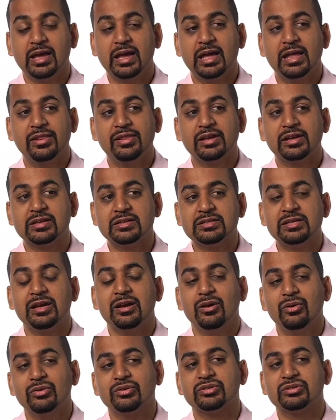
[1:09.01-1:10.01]
And they can
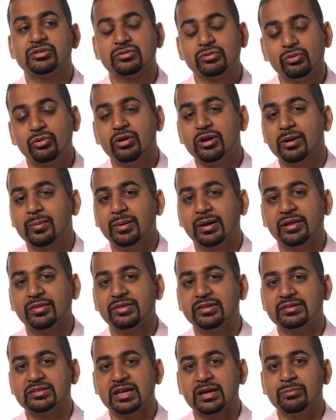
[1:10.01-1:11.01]
tell a story about
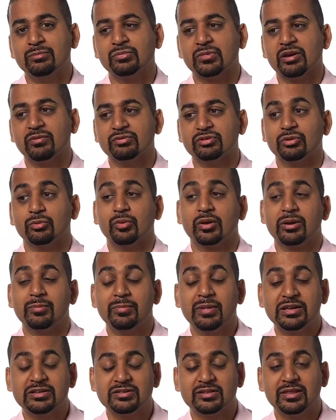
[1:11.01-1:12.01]
these album covers and what it meant